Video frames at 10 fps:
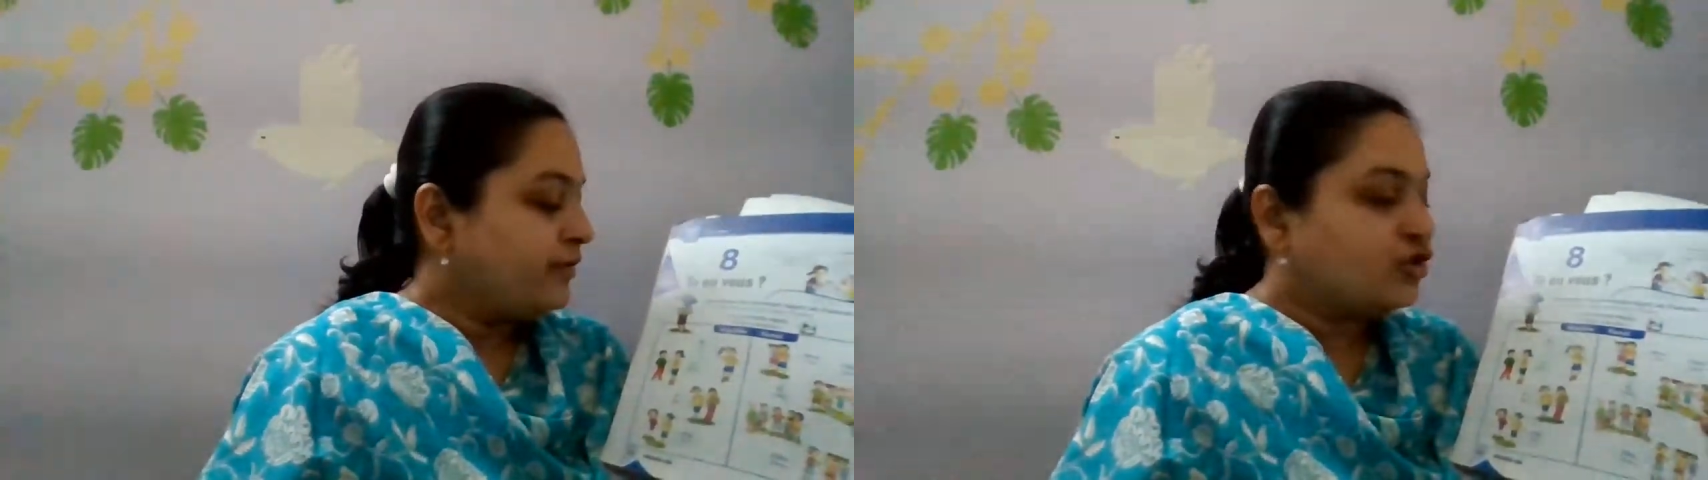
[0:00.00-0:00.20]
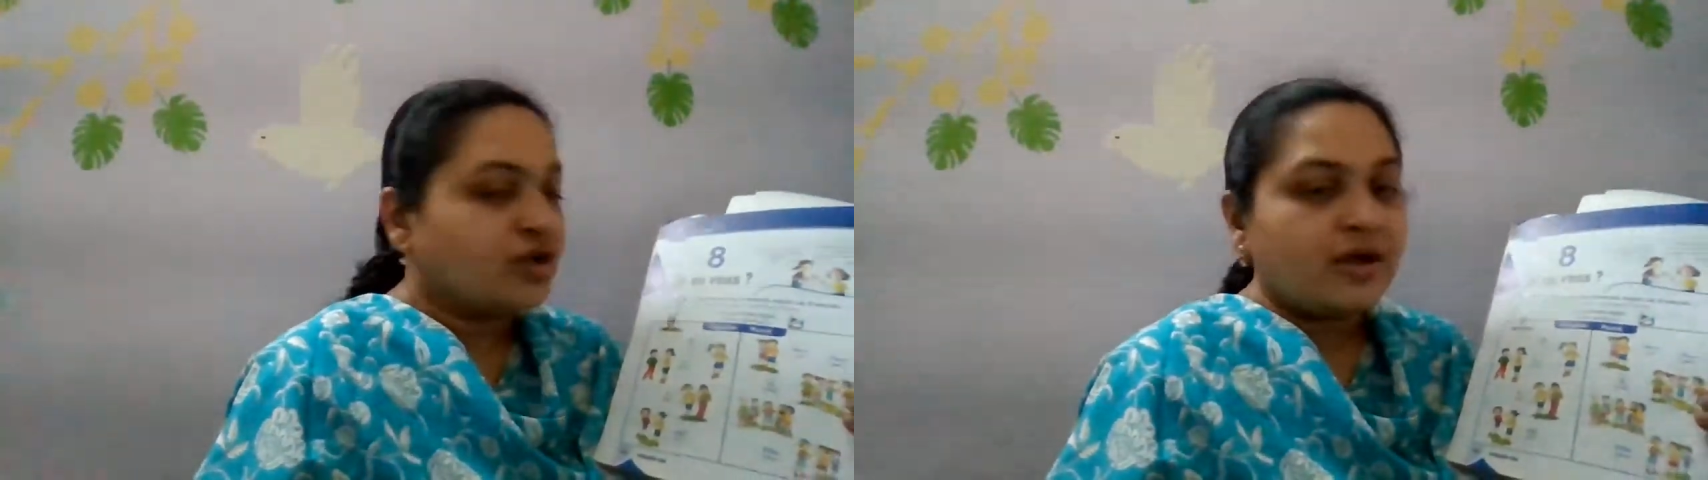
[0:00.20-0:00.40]

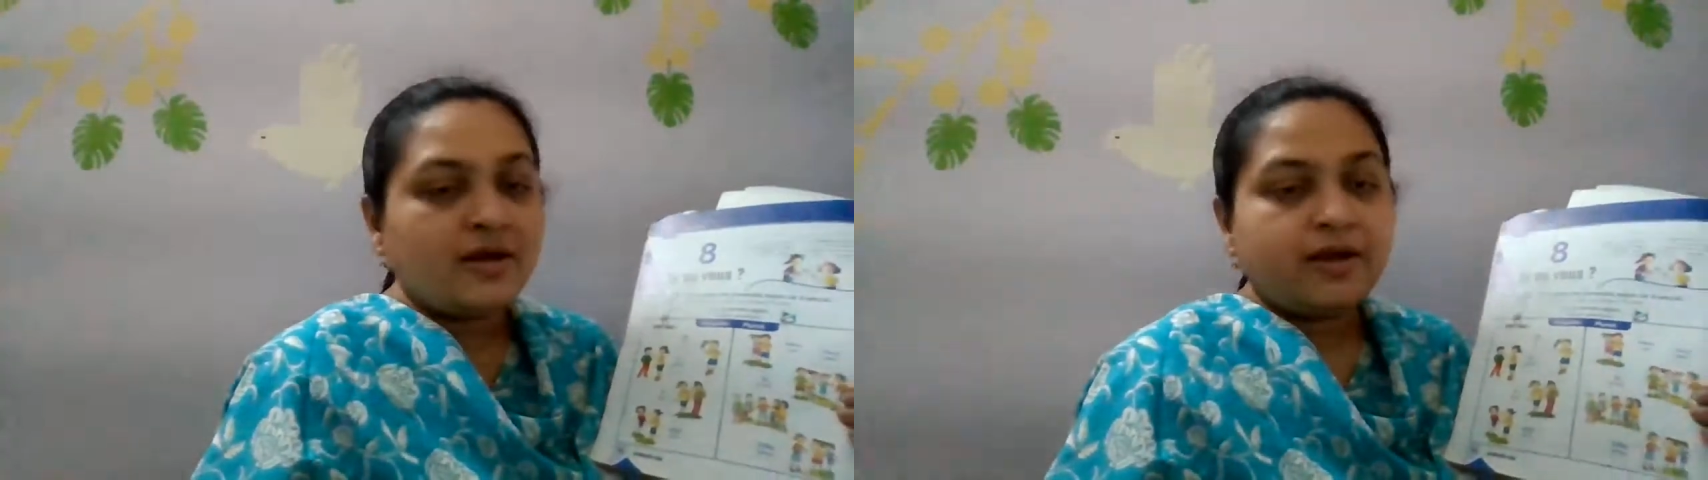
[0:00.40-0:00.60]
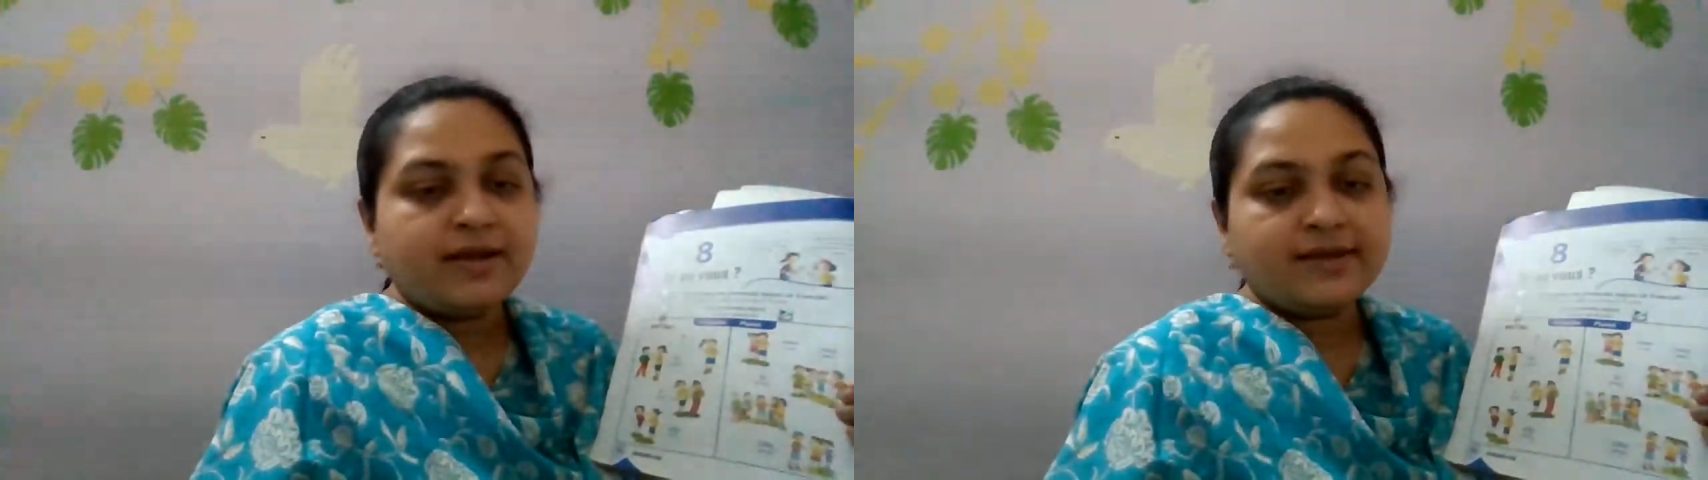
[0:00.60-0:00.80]
je
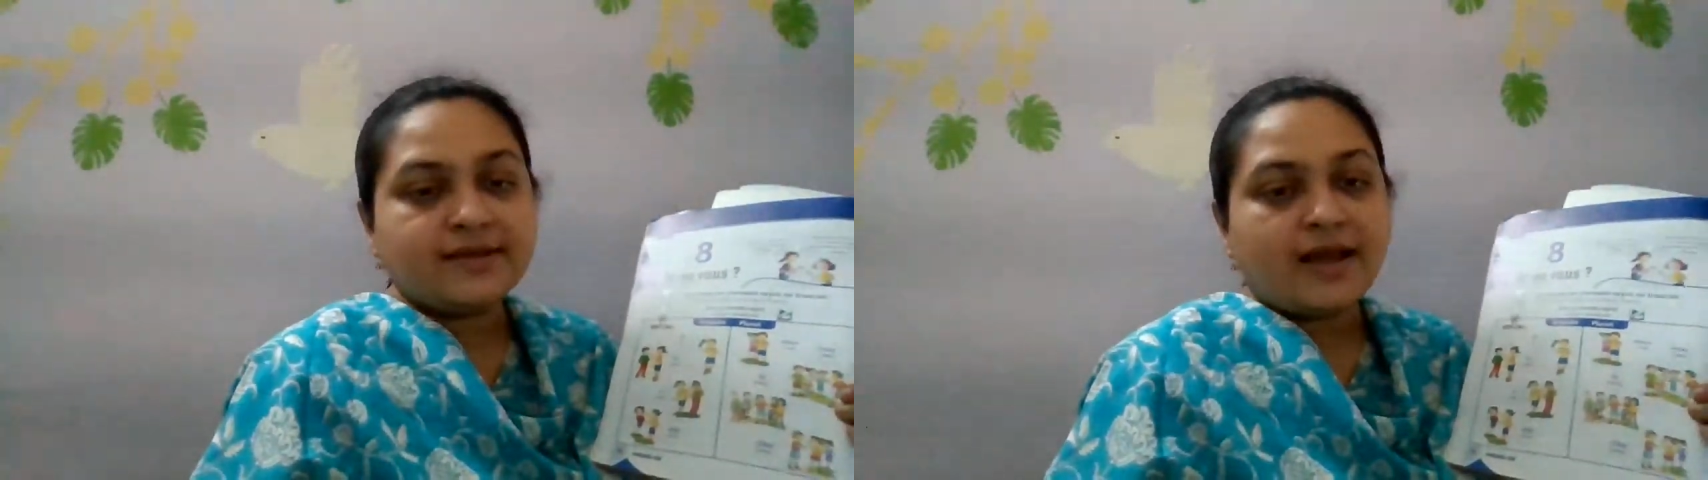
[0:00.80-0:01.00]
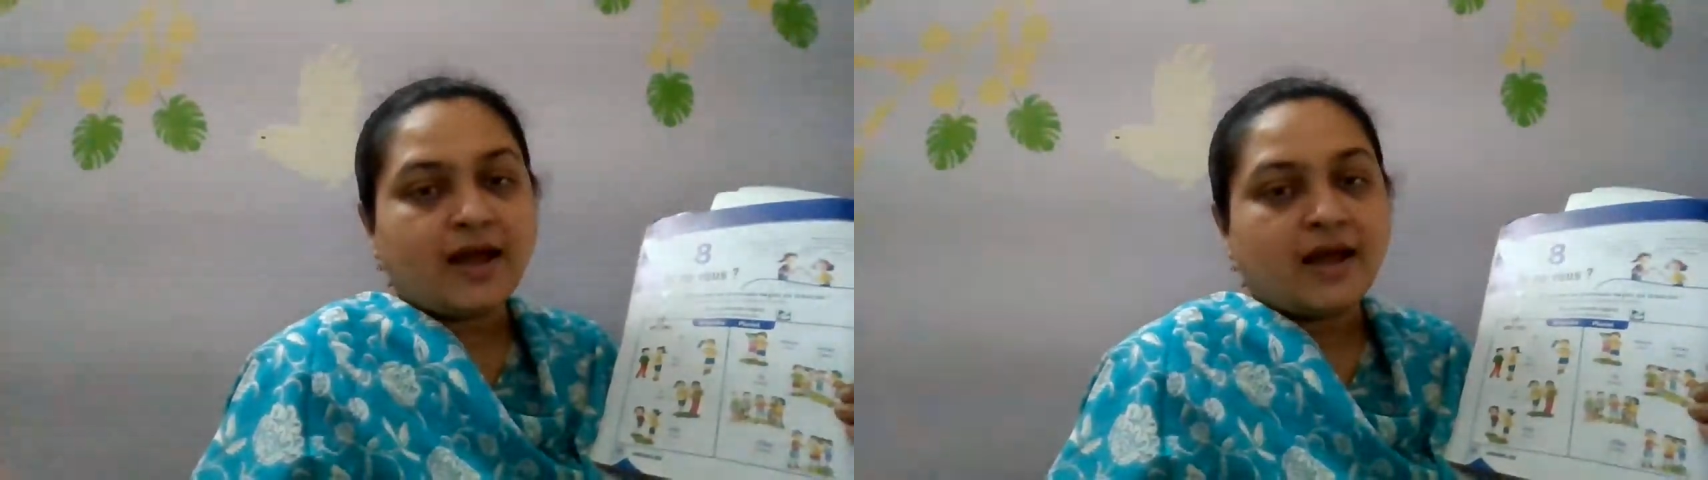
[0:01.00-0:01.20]
is
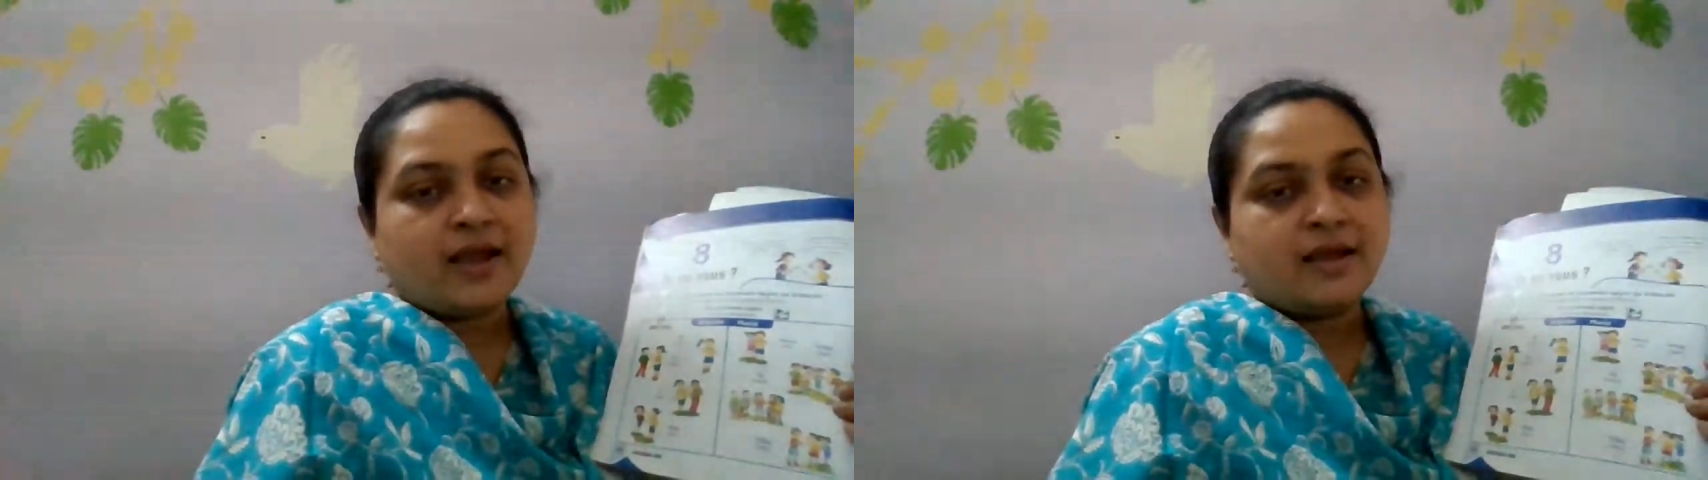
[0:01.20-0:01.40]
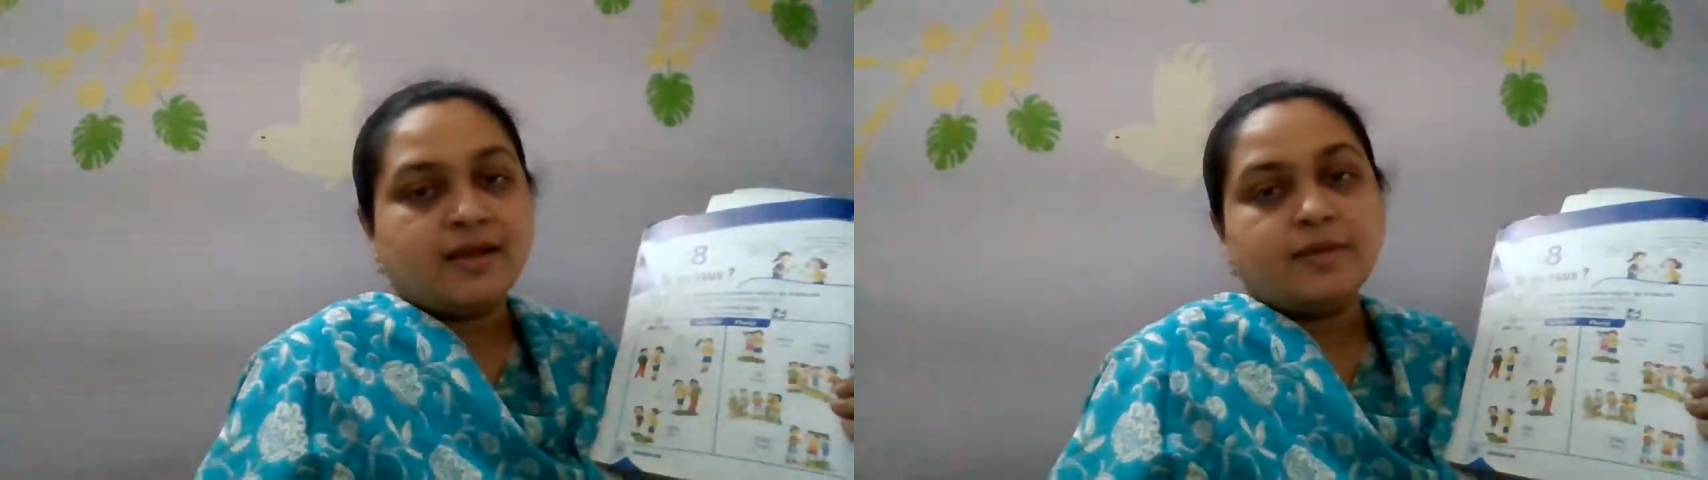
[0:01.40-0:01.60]
I,